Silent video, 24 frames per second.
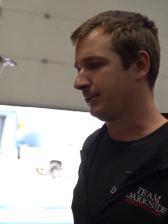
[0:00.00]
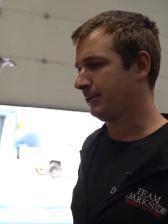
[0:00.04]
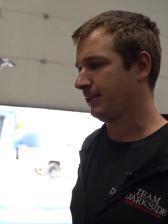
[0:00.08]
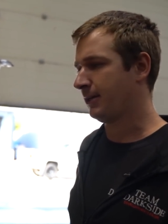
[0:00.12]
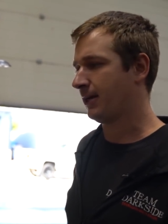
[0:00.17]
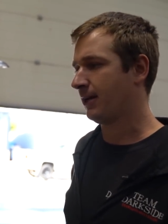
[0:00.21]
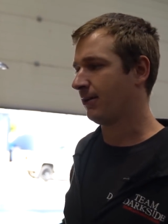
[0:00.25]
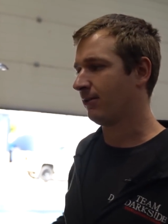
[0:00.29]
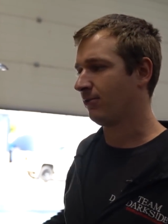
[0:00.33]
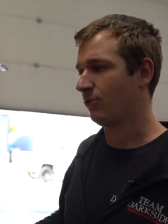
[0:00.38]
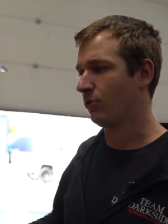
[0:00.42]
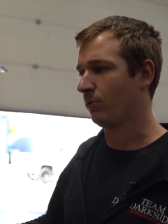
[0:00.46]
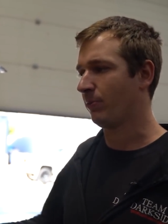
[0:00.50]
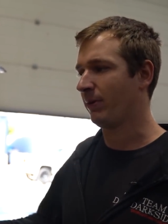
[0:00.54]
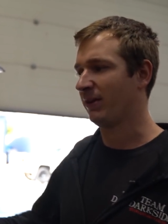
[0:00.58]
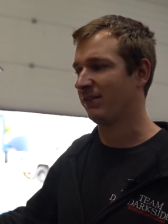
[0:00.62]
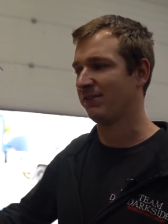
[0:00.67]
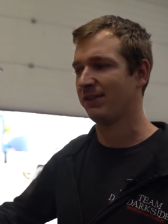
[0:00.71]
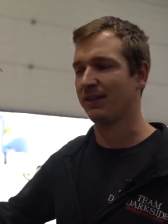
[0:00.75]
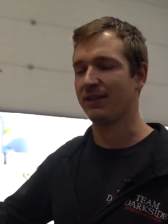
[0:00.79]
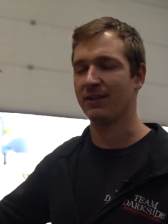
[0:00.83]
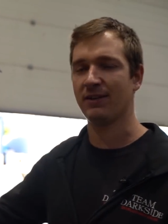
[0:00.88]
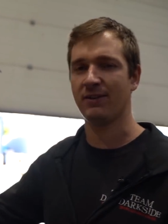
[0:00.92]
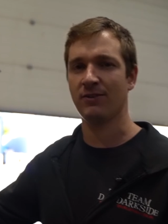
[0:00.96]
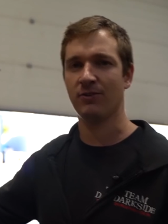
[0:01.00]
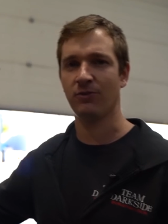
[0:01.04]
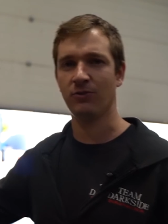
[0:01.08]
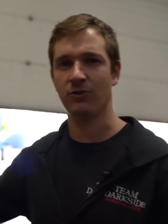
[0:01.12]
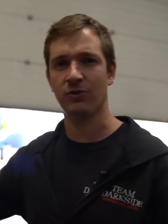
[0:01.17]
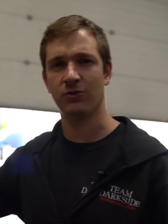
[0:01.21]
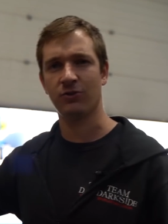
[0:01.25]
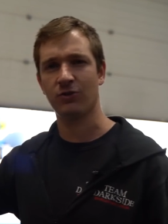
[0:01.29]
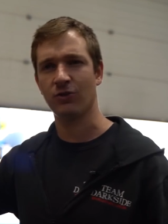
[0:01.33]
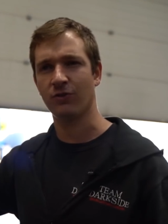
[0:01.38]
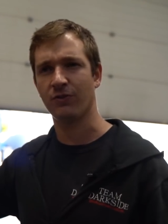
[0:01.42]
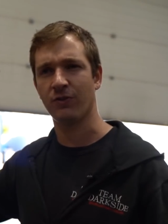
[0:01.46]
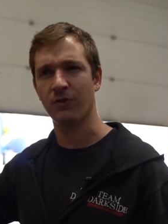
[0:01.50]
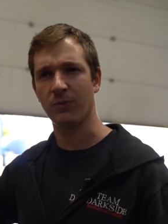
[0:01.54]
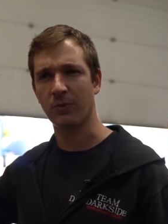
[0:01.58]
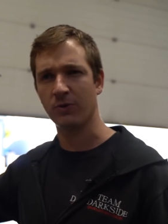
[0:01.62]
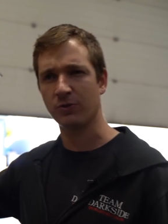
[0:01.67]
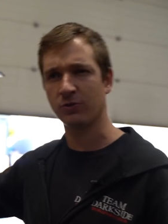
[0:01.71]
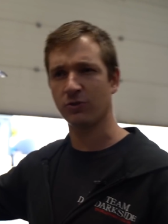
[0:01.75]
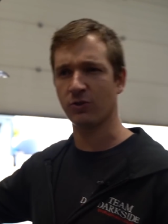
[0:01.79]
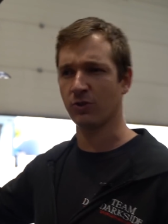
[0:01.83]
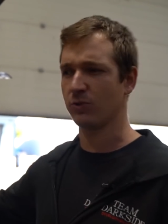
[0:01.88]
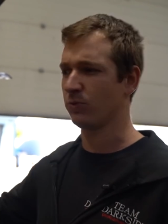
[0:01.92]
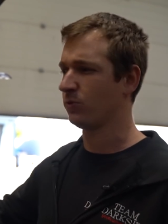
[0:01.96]
yeah, there were bits hidden under stuff that were
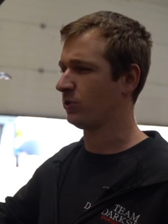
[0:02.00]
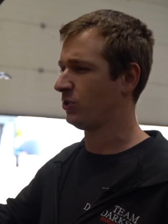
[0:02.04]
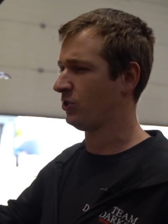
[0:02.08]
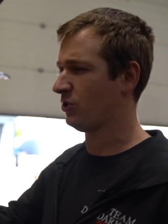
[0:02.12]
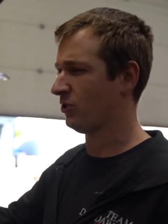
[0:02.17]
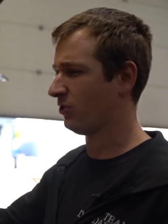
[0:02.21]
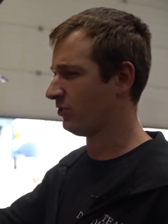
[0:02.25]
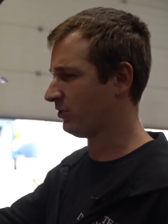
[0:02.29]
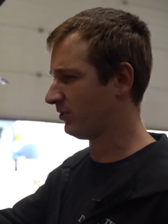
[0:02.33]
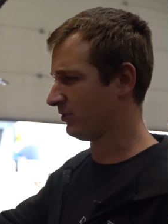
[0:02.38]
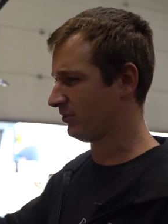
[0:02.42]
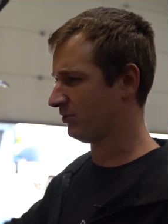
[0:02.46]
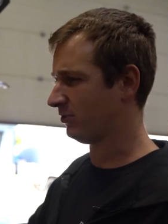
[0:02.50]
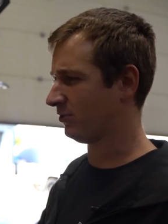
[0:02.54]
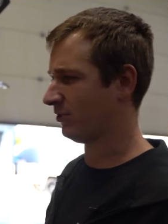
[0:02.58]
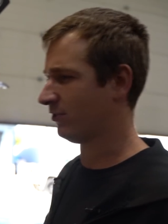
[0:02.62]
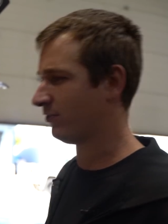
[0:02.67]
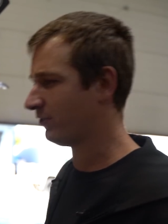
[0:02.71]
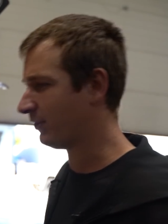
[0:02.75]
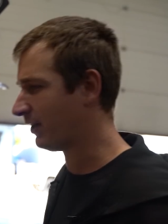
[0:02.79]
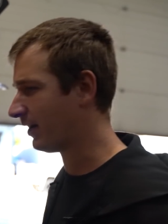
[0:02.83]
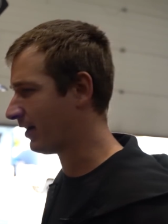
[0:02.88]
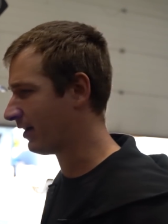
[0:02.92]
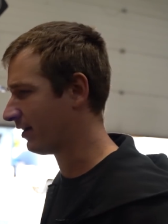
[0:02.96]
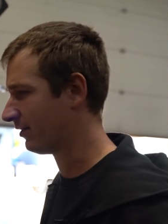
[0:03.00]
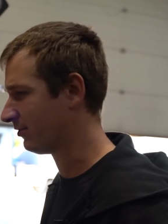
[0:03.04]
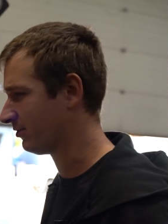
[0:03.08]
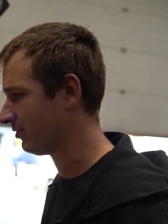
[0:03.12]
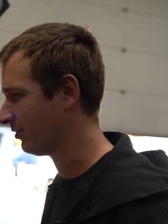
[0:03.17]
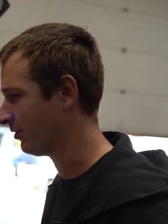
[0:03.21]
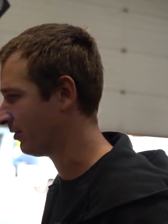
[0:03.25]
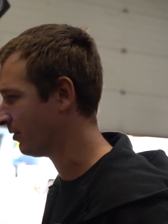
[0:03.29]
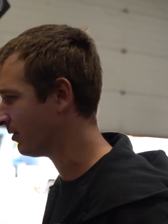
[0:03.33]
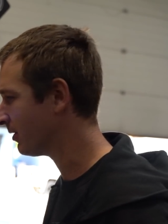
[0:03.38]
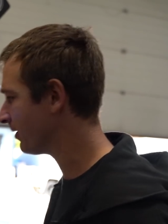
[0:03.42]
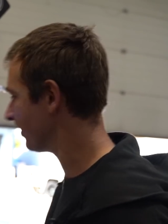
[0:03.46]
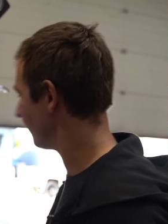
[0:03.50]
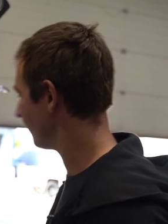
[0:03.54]
screws shut and stuff like that. So